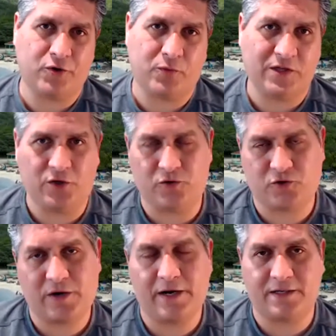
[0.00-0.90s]
what you're
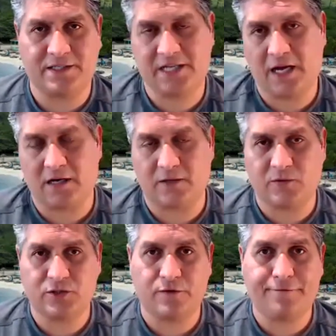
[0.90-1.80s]
trying to sell and
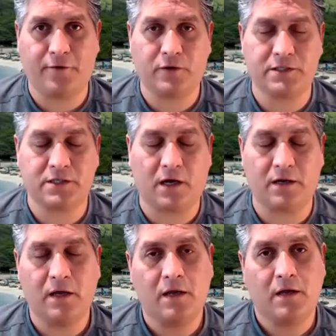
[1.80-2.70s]
what you're focused on,